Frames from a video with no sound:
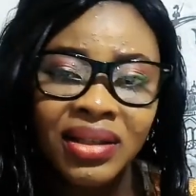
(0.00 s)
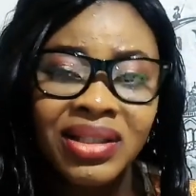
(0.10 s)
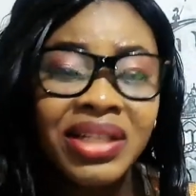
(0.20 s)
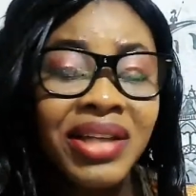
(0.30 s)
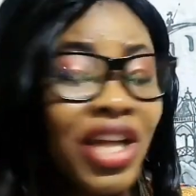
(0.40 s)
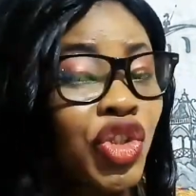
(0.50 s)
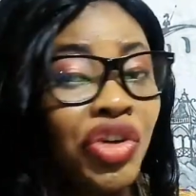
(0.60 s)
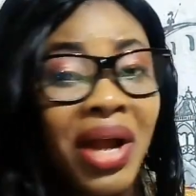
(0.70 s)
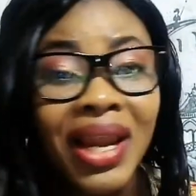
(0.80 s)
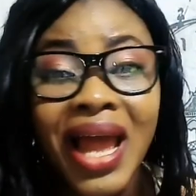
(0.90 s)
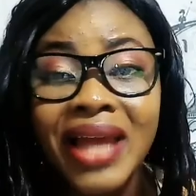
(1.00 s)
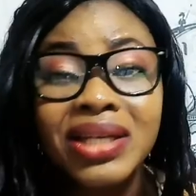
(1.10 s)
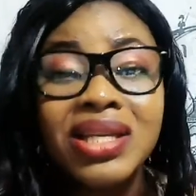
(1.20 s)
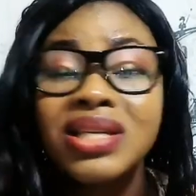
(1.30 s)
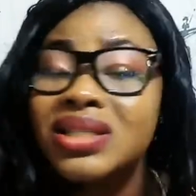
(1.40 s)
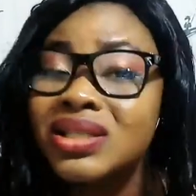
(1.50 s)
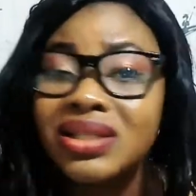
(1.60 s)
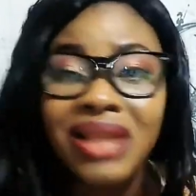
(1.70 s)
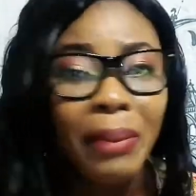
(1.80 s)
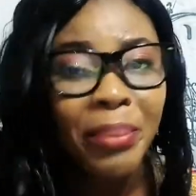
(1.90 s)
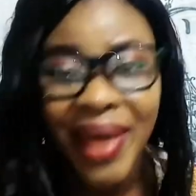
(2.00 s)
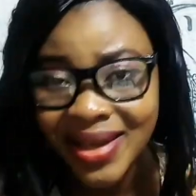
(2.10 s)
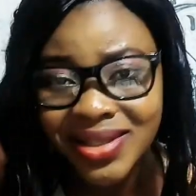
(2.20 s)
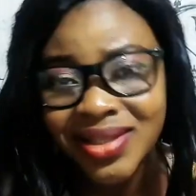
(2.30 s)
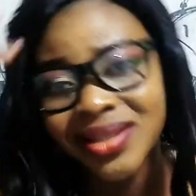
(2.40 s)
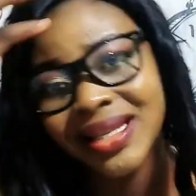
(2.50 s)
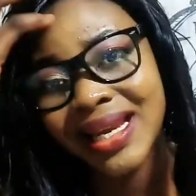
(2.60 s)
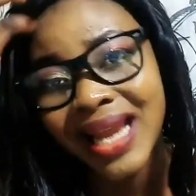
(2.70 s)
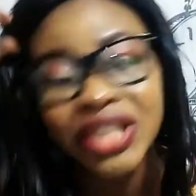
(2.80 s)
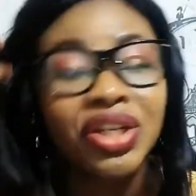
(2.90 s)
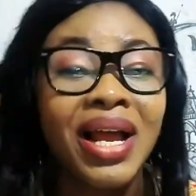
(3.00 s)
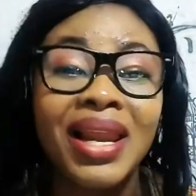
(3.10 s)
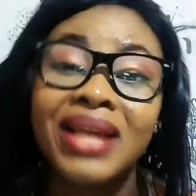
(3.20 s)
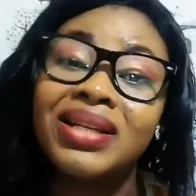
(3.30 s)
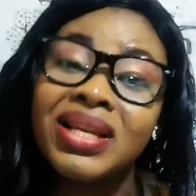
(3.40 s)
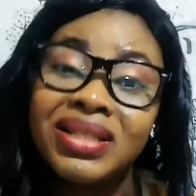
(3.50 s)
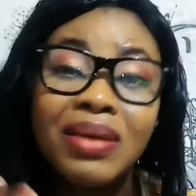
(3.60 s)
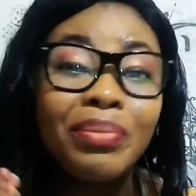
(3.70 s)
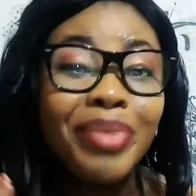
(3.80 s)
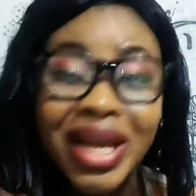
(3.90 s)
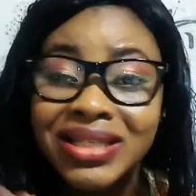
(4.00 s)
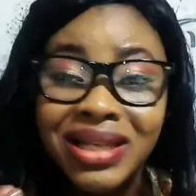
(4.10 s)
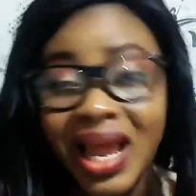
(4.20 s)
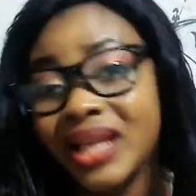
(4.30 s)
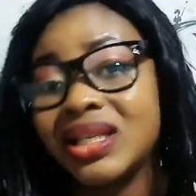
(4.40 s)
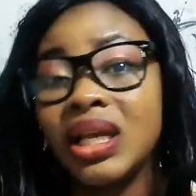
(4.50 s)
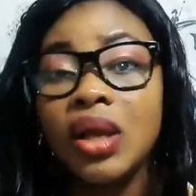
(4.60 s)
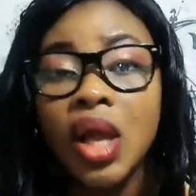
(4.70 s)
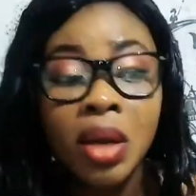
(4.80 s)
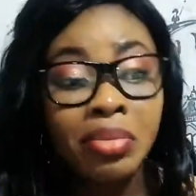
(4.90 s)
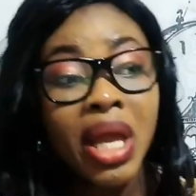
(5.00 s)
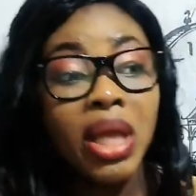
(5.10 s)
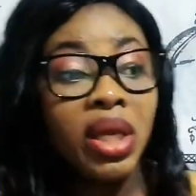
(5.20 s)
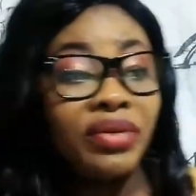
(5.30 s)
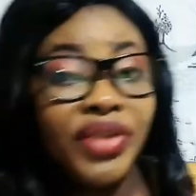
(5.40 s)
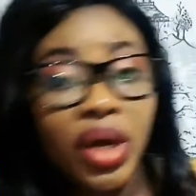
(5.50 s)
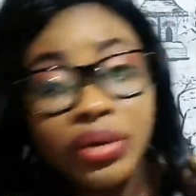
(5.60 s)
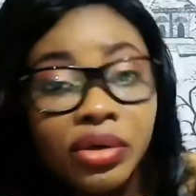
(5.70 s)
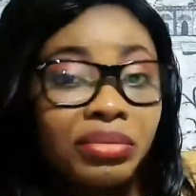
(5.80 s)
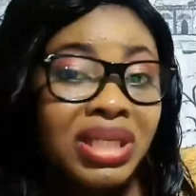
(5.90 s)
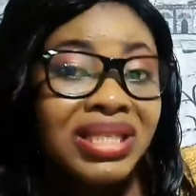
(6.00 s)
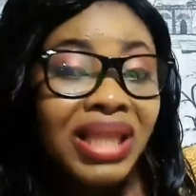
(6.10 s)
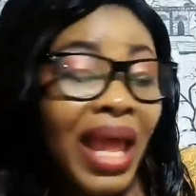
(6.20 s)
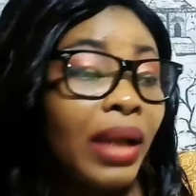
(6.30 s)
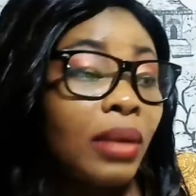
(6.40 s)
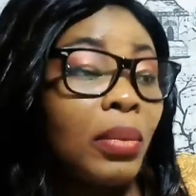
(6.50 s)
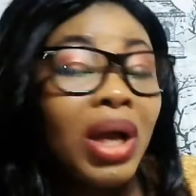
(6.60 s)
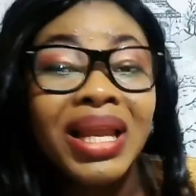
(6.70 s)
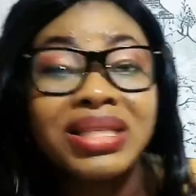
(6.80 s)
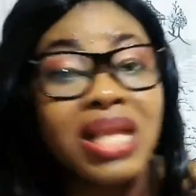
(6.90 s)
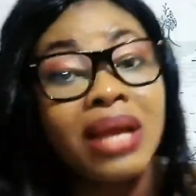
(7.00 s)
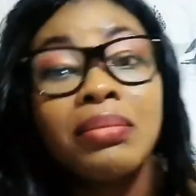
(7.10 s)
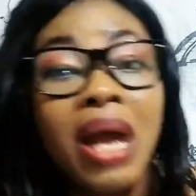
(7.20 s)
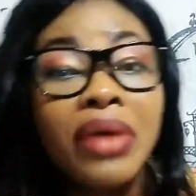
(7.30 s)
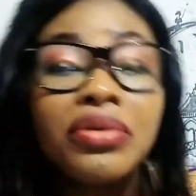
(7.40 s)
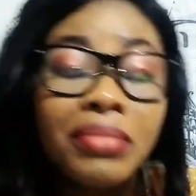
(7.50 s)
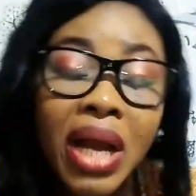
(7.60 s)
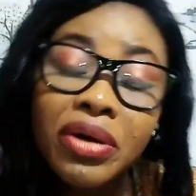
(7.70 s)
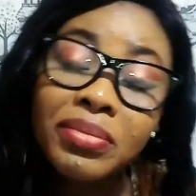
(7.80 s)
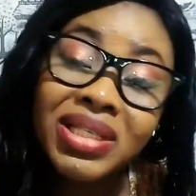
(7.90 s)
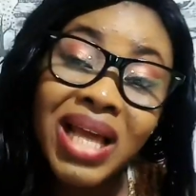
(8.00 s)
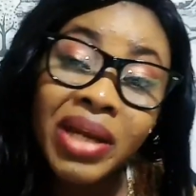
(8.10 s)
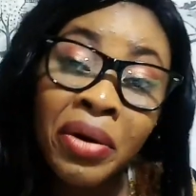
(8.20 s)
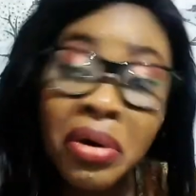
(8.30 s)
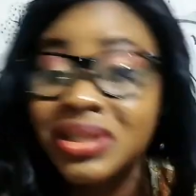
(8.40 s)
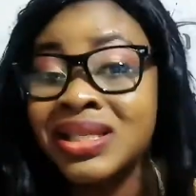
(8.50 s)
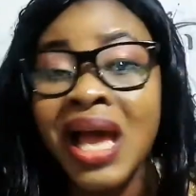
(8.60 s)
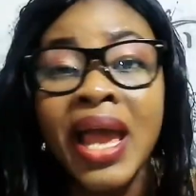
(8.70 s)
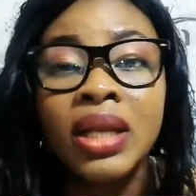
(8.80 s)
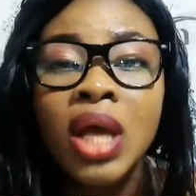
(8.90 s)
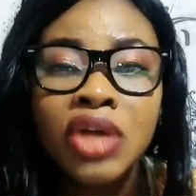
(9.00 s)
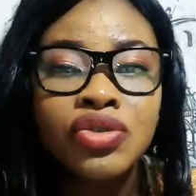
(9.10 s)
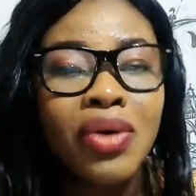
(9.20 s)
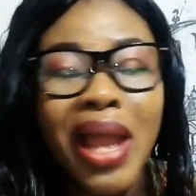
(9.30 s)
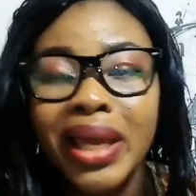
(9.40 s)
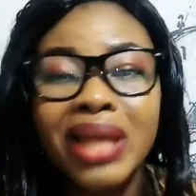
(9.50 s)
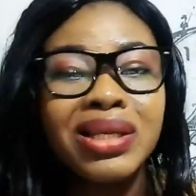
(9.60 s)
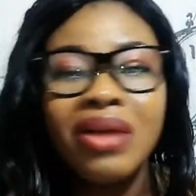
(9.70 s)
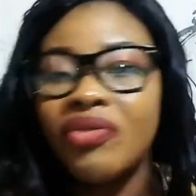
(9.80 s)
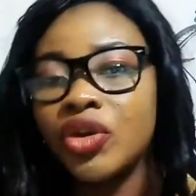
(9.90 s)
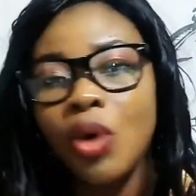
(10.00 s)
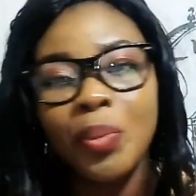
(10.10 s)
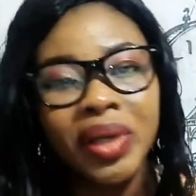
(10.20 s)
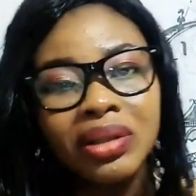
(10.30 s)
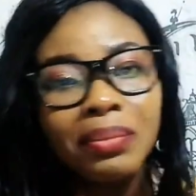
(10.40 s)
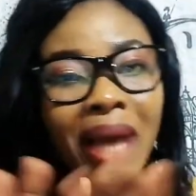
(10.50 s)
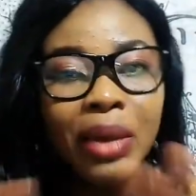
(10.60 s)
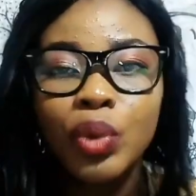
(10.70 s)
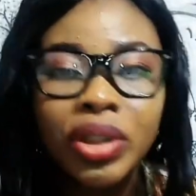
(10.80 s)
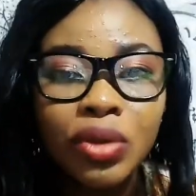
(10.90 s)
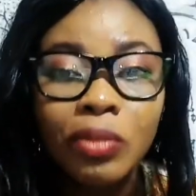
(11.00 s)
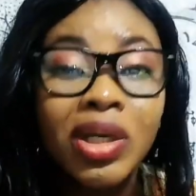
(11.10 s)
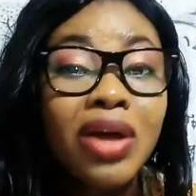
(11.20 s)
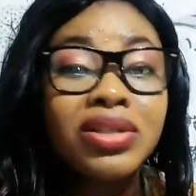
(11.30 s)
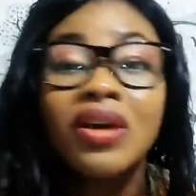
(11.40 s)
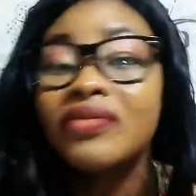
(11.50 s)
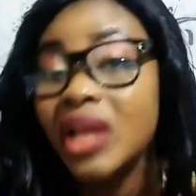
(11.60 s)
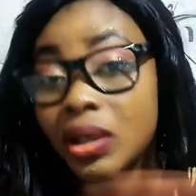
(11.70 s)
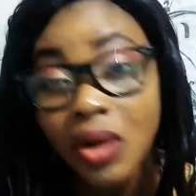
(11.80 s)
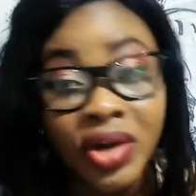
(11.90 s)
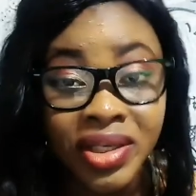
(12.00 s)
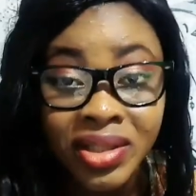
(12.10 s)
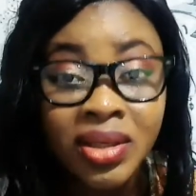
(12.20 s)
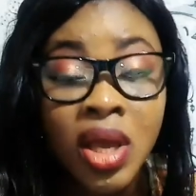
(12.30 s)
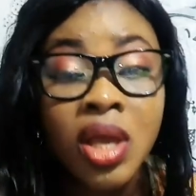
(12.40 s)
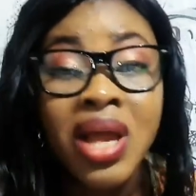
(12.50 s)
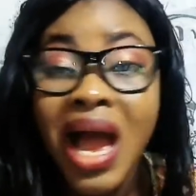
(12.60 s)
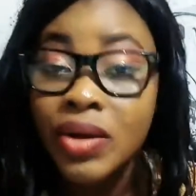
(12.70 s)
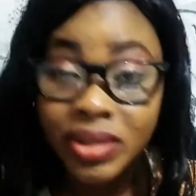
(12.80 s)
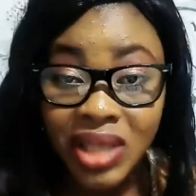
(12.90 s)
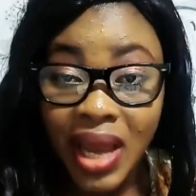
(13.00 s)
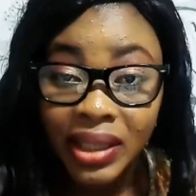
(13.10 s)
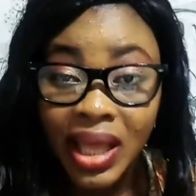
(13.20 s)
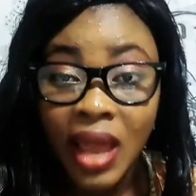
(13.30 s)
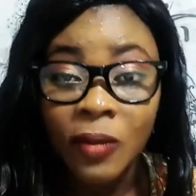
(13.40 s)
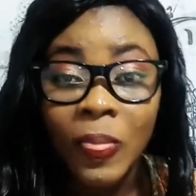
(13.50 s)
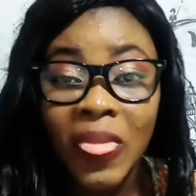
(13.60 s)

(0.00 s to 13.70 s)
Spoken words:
The natural light is the best. The natural light is the best lighting. But if your room is like more or less like my room is at the roadside, so I can't even open my window because of the noise outside there.